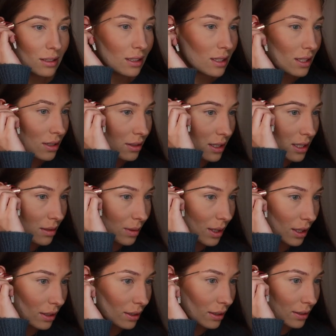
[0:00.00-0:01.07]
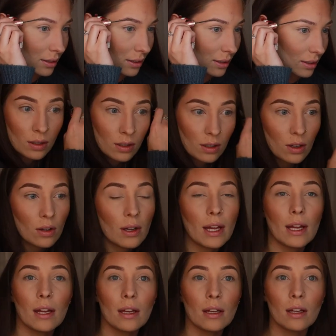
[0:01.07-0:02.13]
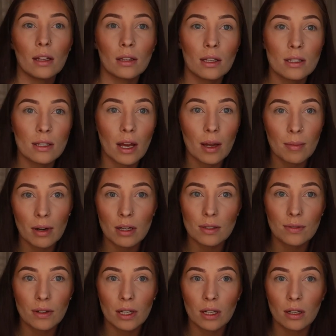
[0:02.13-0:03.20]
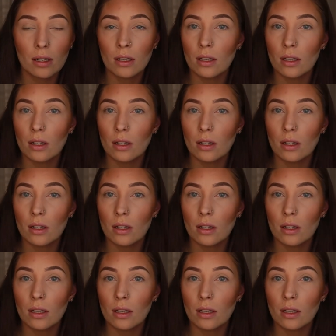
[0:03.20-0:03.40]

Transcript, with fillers: you still need some color. Okay, this eyebrow's freaking